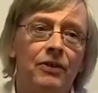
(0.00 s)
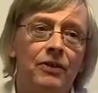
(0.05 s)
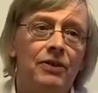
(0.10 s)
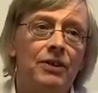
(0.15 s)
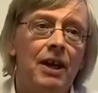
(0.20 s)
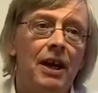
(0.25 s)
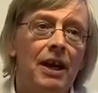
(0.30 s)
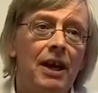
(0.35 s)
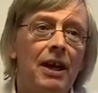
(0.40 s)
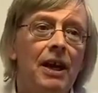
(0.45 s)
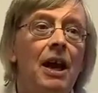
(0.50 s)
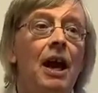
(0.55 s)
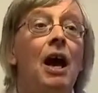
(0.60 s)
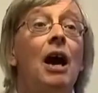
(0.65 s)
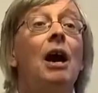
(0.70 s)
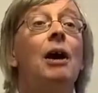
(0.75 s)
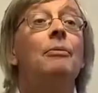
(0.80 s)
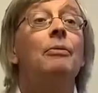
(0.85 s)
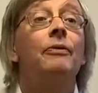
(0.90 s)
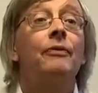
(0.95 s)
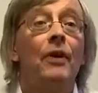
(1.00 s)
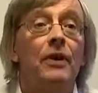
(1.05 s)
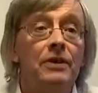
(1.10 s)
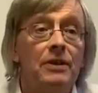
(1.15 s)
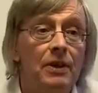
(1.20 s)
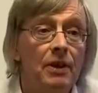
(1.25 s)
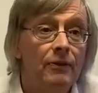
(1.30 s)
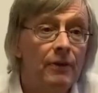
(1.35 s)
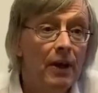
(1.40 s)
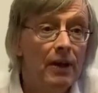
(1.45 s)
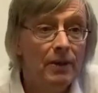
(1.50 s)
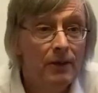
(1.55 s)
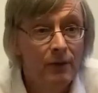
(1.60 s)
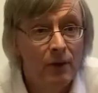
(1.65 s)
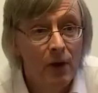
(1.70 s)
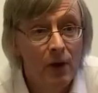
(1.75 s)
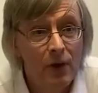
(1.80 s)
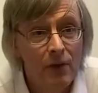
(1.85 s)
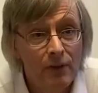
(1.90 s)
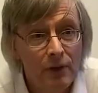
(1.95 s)
say, Professor van der
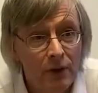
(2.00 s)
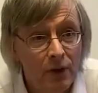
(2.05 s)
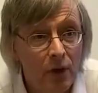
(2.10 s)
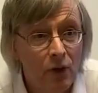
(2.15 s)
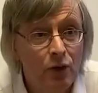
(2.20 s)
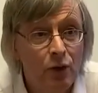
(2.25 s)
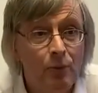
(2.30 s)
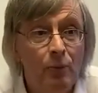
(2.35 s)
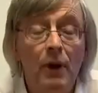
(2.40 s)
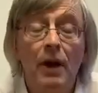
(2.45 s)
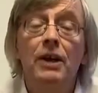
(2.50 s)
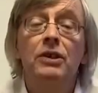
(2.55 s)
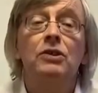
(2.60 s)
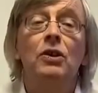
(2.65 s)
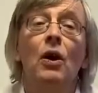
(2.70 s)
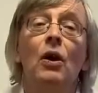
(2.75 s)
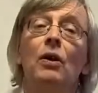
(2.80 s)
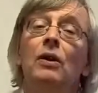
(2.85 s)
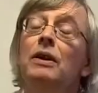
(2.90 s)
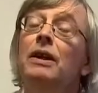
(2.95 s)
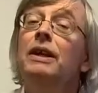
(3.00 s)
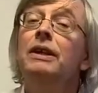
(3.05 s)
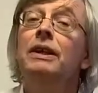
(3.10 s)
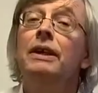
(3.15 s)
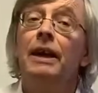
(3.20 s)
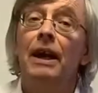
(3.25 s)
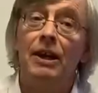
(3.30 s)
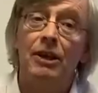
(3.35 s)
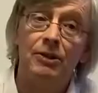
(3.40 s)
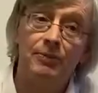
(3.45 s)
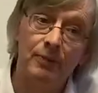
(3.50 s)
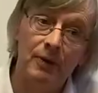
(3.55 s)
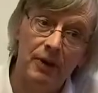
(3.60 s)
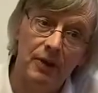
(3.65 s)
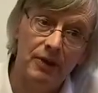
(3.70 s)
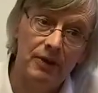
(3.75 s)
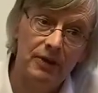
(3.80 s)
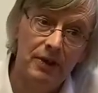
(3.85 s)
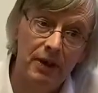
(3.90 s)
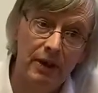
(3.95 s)
Werf and Dr. Price are leading
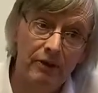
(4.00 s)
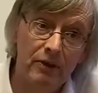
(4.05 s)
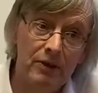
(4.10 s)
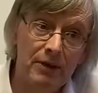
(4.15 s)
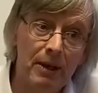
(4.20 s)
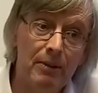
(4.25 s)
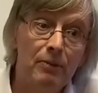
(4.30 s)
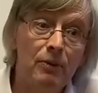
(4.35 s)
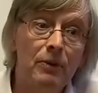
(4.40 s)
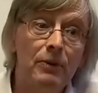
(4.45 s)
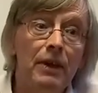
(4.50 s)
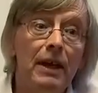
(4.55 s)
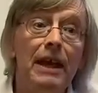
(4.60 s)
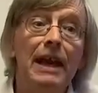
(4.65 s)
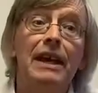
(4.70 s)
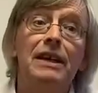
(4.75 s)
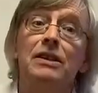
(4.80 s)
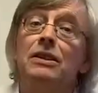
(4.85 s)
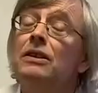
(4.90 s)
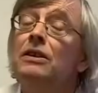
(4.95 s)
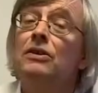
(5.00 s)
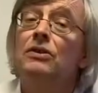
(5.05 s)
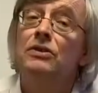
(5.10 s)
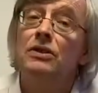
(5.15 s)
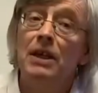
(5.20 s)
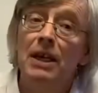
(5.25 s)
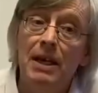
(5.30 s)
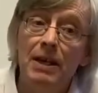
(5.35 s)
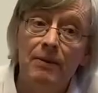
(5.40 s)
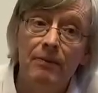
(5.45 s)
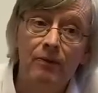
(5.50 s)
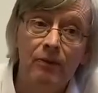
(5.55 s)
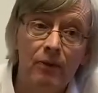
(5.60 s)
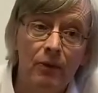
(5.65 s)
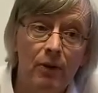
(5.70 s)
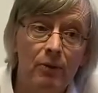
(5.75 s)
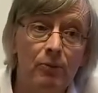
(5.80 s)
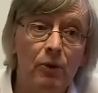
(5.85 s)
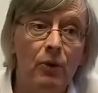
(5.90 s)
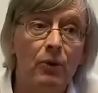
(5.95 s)
experts and have assembled an excellent team
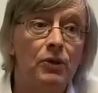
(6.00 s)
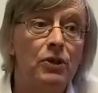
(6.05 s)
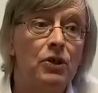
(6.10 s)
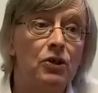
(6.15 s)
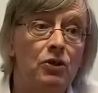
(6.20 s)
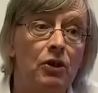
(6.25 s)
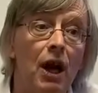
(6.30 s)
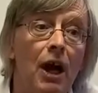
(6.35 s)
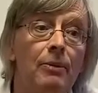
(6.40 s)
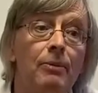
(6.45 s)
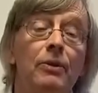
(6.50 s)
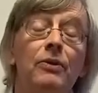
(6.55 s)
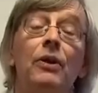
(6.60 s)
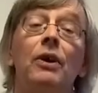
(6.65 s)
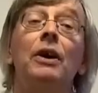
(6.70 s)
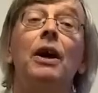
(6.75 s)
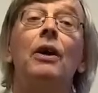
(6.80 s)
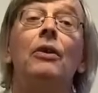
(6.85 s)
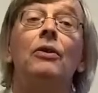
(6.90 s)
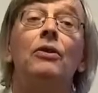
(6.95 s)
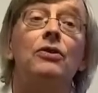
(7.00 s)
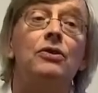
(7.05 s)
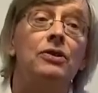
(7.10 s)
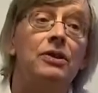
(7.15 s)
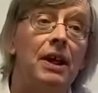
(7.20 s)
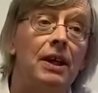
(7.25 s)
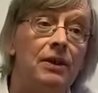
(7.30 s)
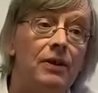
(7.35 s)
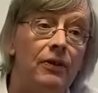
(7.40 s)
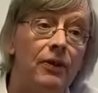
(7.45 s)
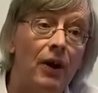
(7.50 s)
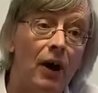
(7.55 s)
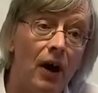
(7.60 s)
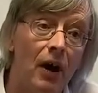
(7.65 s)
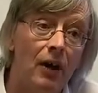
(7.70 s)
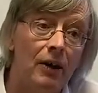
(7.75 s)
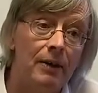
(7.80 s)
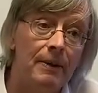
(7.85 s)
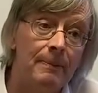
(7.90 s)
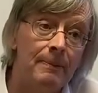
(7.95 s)
for a book describing the current state of the
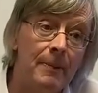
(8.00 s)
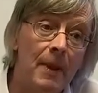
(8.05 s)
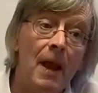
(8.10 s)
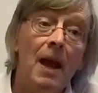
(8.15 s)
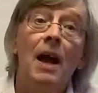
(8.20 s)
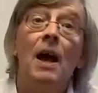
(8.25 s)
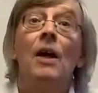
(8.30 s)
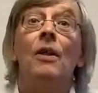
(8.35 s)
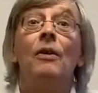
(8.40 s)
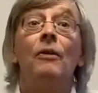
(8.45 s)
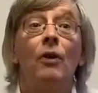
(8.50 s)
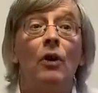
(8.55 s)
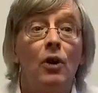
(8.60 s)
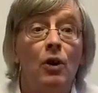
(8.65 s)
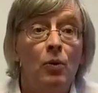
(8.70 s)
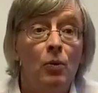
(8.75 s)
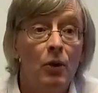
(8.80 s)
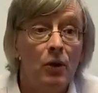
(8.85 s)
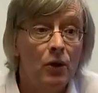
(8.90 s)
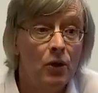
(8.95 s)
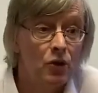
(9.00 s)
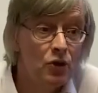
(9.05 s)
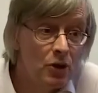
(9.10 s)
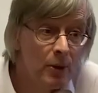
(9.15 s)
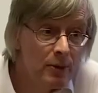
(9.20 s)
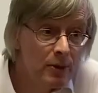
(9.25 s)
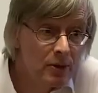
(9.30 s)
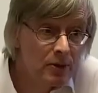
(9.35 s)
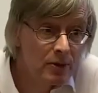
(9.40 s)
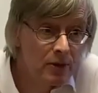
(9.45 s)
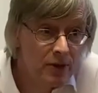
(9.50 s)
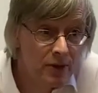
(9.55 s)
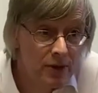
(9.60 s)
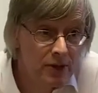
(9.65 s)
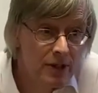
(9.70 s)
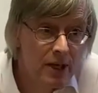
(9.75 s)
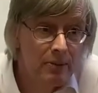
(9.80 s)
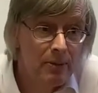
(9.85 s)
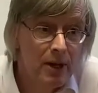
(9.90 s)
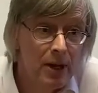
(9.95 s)
art. The volume will contribute to the
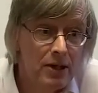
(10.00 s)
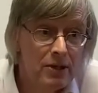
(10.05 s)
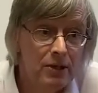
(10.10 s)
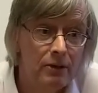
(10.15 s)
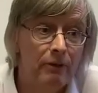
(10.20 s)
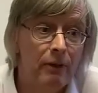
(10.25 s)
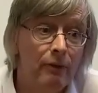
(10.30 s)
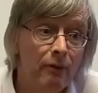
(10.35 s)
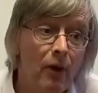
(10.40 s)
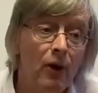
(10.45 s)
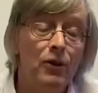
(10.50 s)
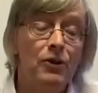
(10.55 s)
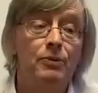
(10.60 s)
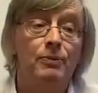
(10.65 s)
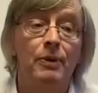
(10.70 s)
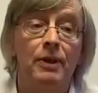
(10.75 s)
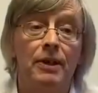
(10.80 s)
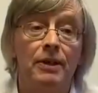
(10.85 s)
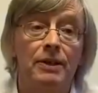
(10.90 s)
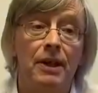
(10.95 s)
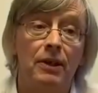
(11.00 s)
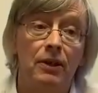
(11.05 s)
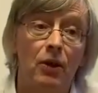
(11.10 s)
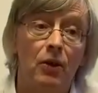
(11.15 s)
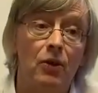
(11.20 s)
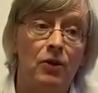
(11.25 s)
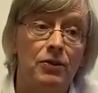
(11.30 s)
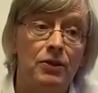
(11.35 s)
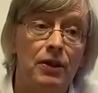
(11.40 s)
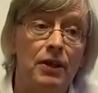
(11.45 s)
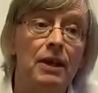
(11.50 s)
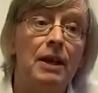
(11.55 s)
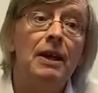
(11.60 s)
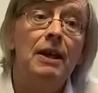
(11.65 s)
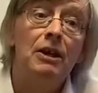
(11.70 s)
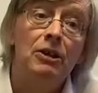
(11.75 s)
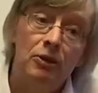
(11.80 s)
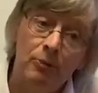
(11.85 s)
dissemination of advanced breeding technology to